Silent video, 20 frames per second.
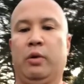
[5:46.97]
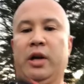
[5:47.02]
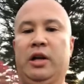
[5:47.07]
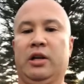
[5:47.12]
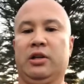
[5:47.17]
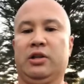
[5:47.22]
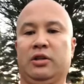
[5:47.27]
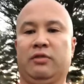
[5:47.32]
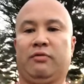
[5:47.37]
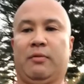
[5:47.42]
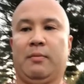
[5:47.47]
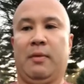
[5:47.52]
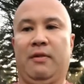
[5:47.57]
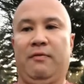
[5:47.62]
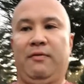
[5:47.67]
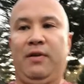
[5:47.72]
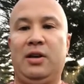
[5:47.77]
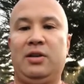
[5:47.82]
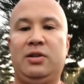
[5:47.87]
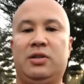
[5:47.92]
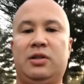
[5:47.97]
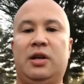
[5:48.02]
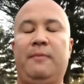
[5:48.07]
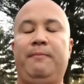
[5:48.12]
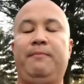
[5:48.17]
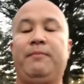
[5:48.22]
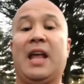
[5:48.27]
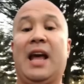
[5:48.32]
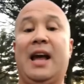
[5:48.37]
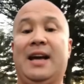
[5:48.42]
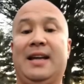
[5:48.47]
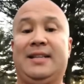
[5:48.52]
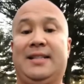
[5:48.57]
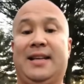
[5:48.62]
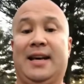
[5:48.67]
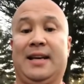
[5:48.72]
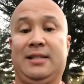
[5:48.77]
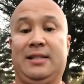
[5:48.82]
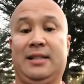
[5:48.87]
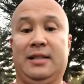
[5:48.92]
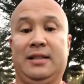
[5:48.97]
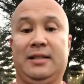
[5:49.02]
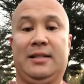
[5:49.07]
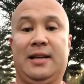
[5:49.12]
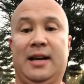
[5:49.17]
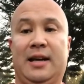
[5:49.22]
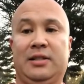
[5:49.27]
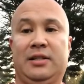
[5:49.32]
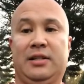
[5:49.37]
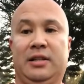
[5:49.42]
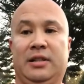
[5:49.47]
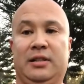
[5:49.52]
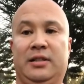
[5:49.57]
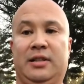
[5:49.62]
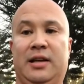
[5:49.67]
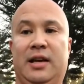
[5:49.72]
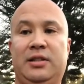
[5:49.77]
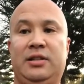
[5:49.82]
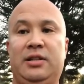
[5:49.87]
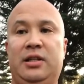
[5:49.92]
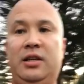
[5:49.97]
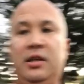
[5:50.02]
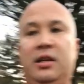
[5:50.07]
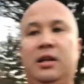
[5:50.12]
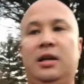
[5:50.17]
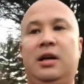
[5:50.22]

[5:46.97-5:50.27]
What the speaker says: inches from my face. Testing, testing, testing.